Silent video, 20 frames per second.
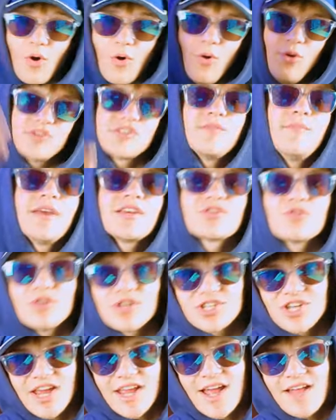Also make sure
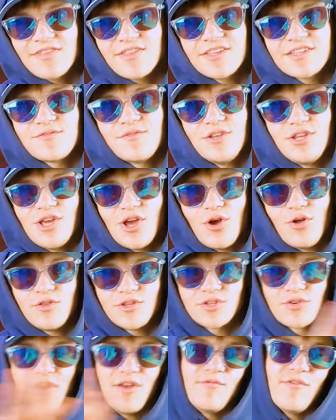to check out this video on
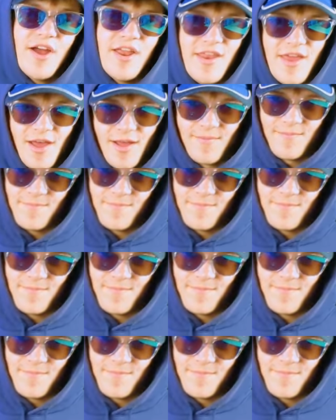the screen right now.